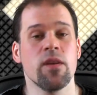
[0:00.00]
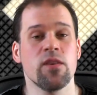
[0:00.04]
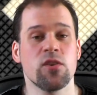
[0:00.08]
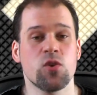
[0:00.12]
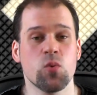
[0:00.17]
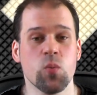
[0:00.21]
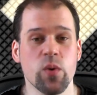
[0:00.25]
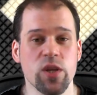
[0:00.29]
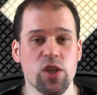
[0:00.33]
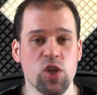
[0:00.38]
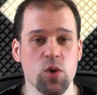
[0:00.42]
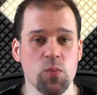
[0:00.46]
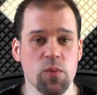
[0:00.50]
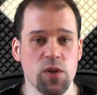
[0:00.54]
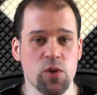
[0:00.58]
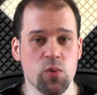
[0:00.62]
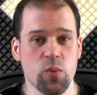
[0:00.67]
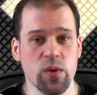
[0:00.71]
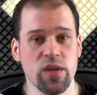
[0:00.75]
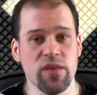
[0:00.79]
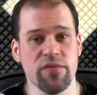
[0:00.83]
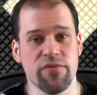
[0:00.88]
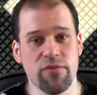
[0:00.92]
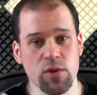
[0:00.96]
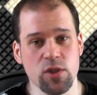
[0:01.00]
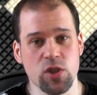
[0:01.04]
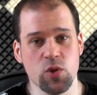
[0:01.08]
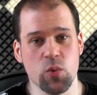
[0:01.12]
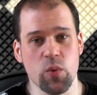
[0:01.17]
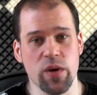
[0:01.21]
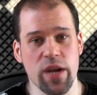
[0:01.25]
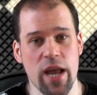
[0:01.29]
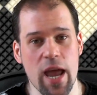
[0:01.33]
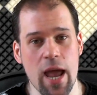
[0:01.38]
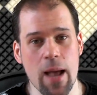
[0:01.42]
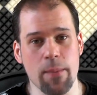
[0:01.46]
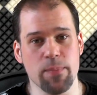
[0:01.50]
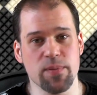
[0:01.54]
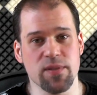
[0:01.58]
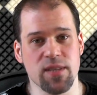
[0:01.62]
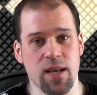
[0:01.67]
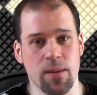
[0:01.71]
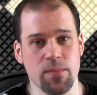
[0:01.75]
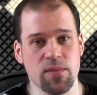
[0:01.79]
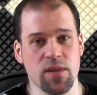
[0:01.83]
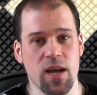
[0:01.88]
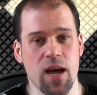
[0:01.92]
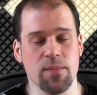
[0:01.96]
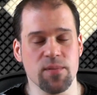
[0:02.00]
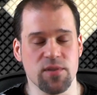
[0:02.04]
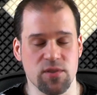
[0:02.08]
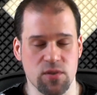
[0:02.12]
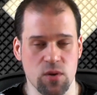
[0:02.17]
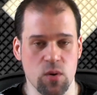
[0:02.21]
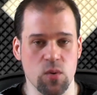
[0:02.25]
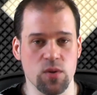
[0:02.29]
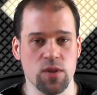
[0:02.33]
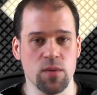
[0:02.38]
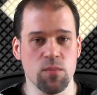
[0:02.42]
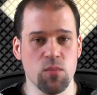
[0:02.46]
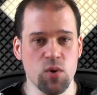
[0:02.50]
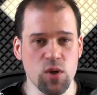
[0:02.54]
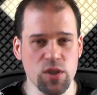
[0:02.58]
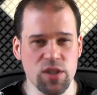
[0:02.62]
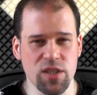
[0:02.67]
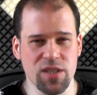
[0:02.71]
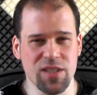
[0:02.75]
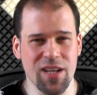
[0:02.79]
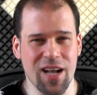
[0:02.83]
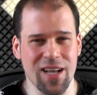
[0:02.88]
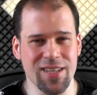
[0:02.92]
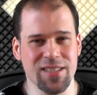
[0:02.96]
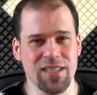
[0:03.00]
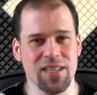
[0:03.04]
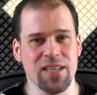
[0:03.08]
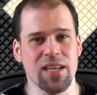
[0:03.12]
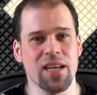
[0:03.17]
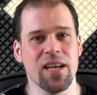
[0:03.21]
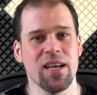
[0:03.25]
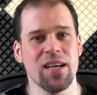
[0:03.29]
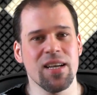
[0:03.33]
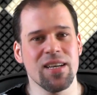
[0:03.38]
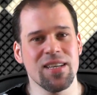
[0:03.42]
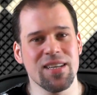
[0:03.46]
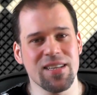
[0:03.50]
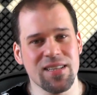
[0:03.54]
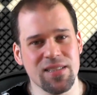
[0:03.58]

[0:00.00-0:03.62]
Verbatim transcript: switching between full screen apps sometimes. So the multitasking